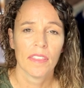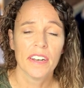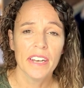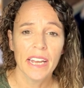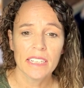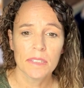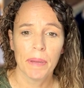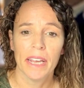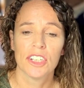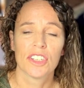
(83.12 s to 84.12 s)
The next
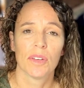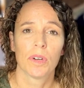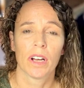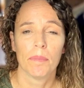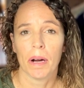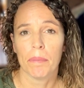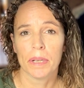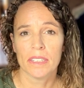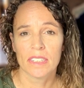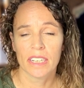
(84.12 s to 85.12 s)
page that will come up
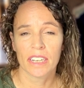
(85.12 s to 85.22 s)
is